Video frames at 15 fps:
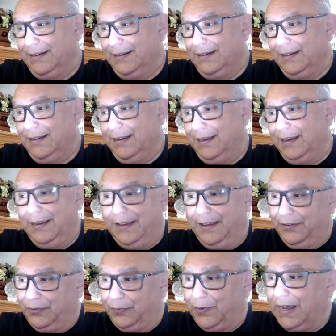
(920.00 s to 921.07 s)
and
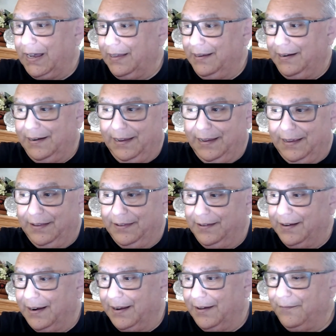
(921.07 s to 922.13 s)
his father and his
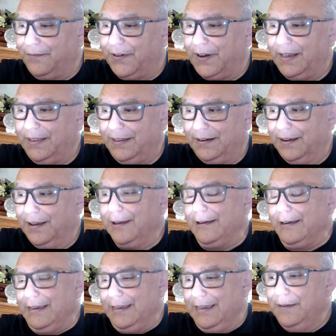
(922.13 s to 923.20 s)
grandfather,
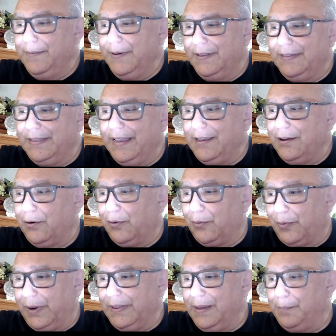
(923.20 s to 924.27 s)
even they
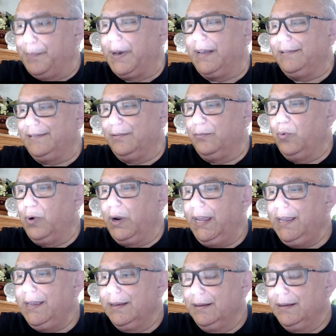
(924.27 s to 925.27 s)
already passed away,